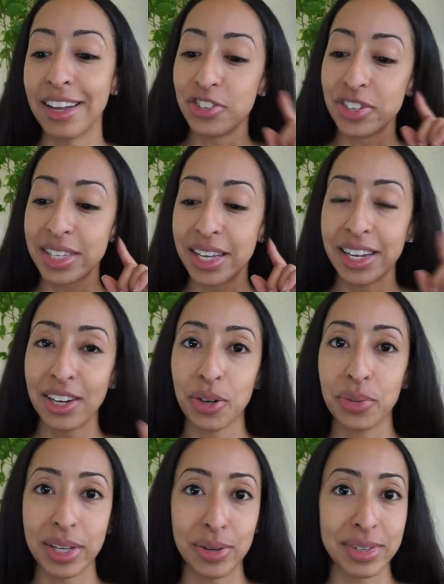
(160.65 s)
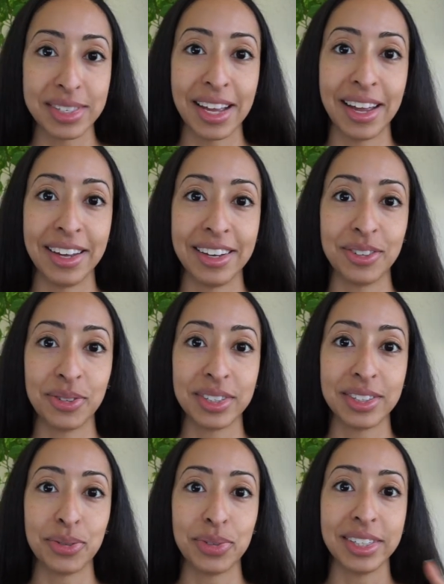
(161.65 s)
and just hear what he was saying in order
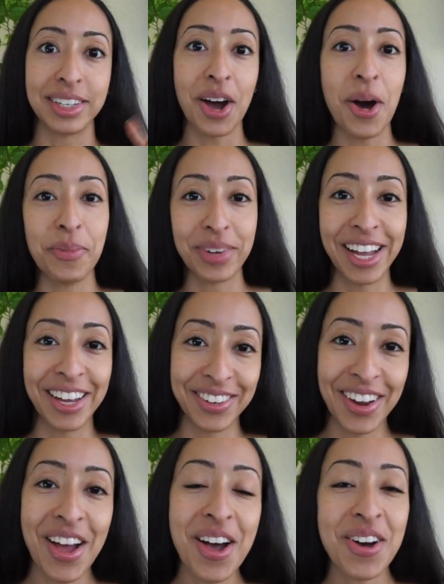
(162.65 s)
to really comprehend